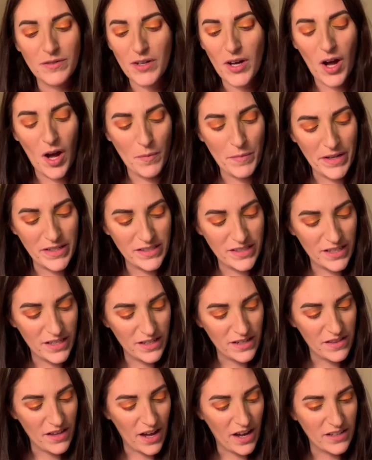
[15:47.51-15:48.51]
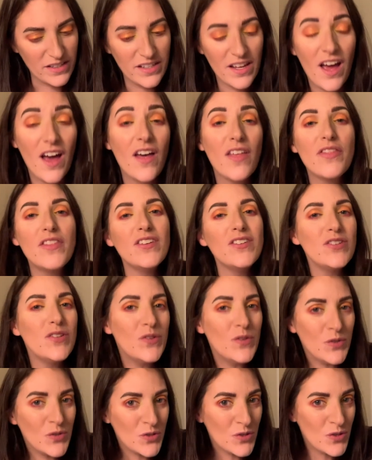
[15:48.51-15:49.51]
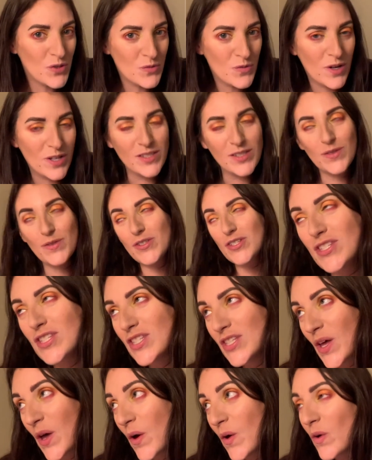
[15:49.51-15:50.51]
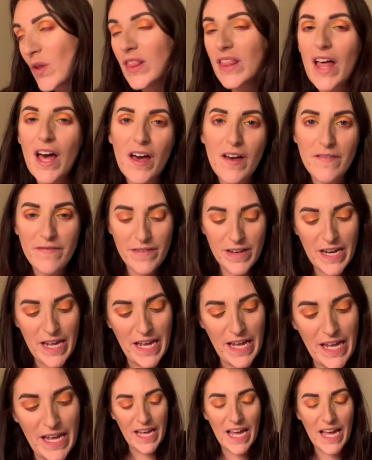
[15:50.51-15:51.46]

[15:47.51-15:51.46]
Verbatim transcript: commented that the neutral ones were so lovely.